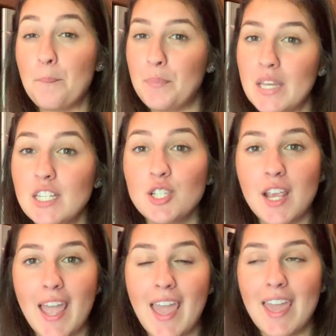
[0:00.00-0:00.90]
binge
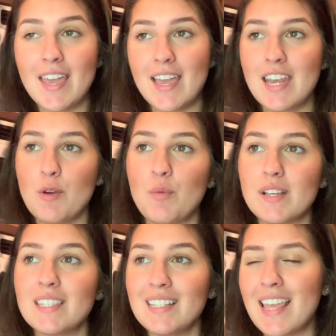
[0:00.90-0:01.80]
ate. And it
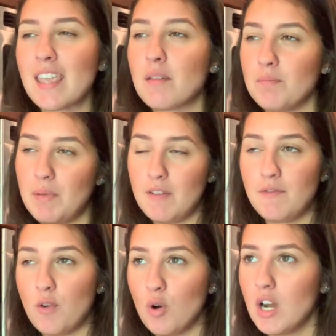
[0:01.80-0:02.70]
wasn't like
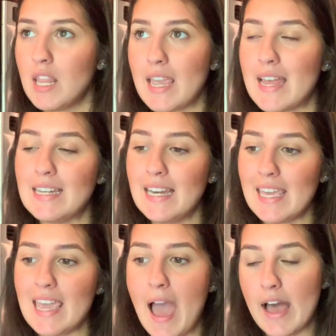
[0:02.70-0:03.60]
before, like I didn't
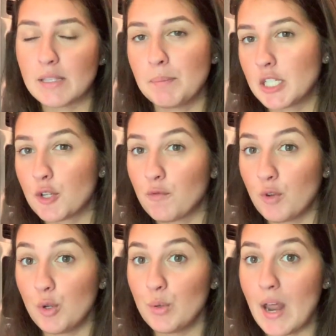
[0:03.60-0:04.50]
eat as much
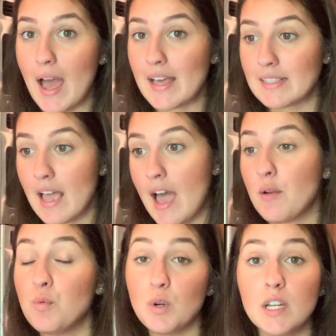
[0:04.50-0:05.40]
food as I
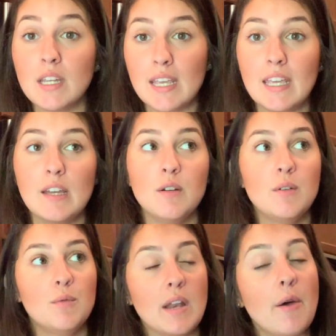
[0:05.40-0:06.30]
would eat
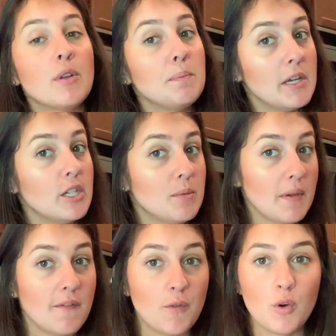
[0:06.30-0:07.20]
when I would binge
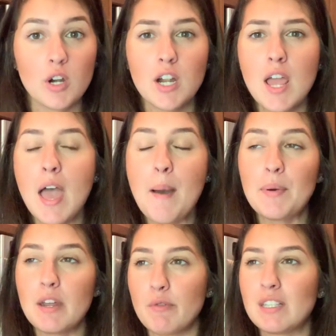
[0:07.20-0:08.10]
before,
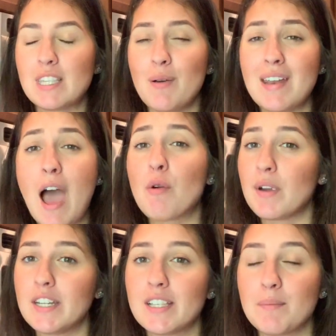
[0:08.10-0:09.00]
but it was still an
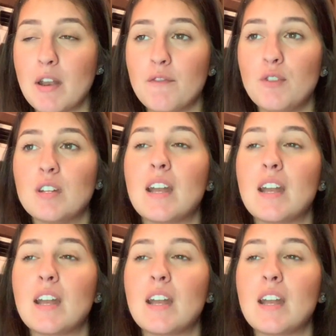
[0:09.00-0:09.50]
outrageous amount of food.